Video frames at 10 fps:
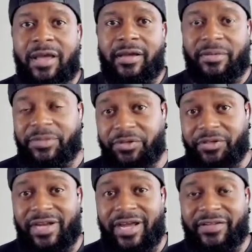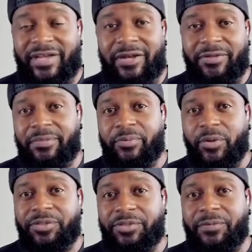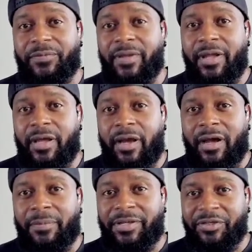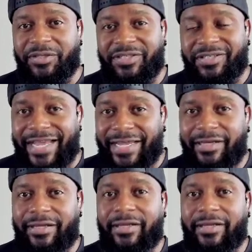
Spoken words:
come to your side of the aisle to support you. In your state,